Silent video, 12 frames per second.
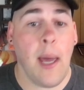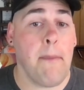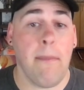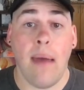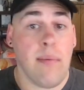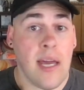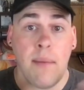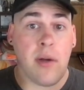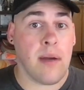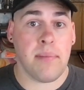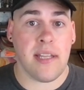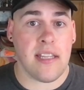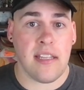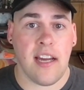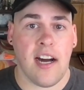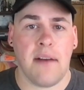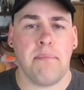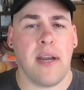Maybe I'm completely
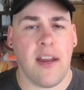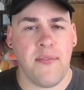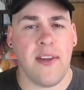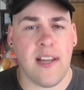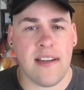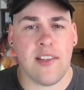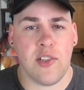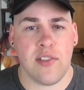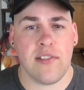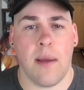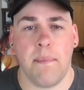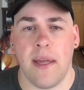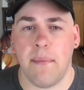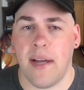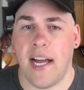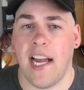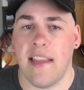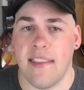off, but I feel like there's something
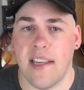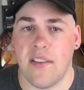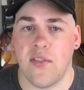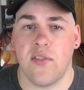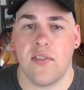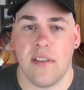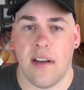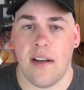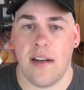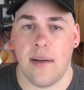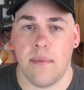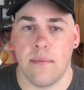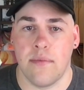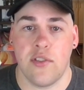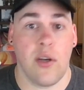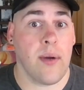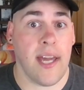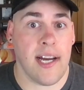behind this.
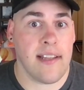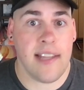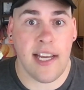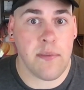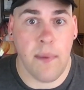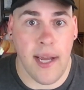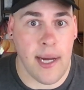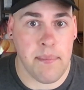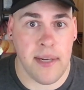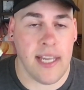So yeah, that's my update.